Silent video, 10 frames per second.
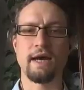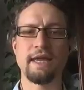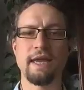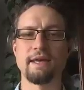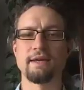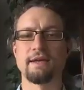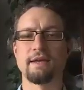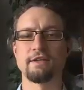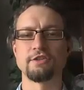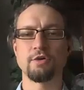I
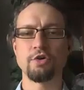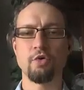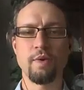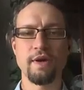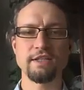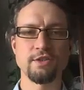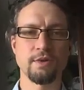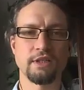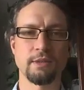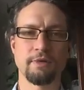don't know when it's
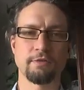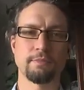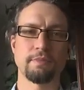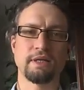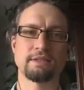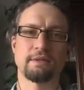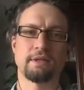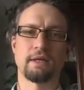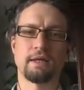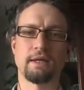going to come out, but
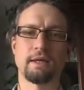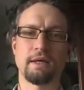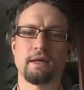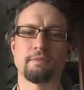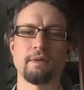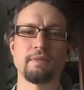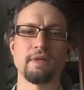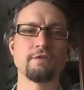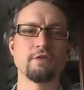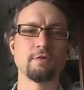
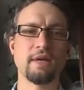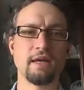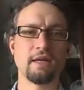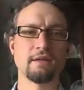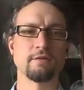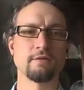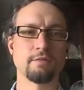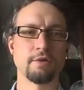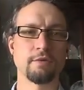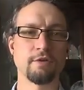many of you
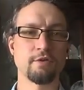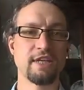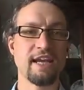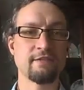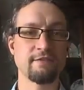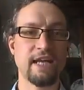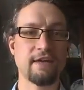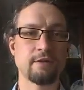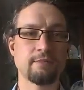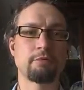
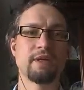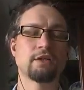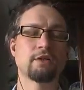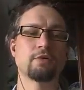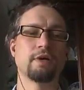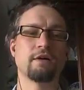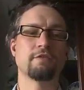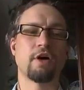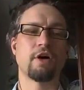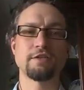Davenant people may know
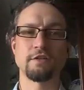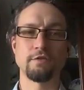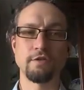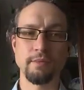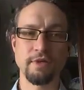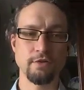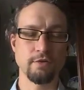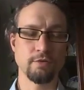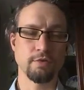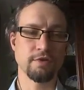of Austin Freeman,
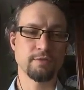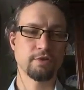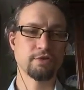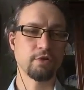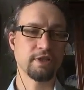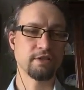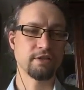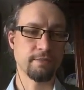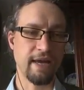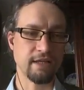who wrote his book Tolkien
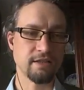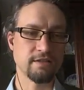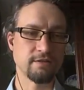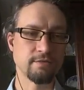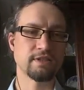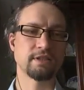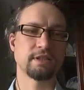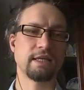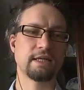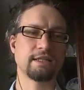Dogmatics
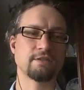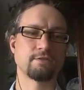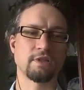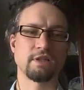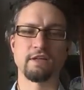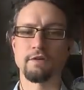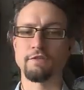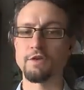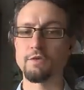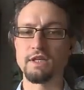recently, and he's written a
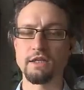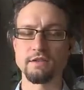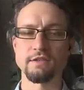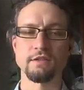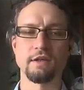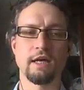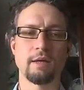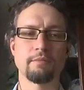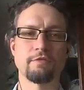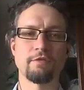few things
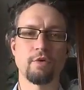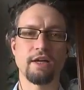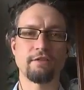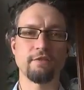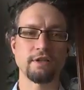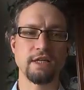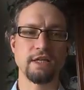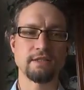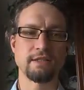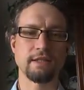for Ad
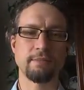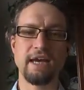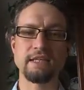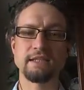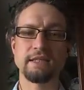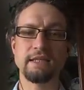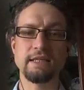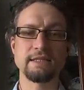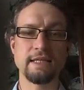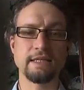Fontes in the past.
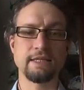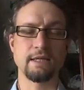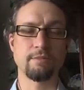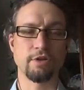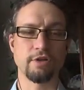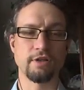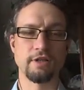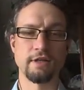He is editing a book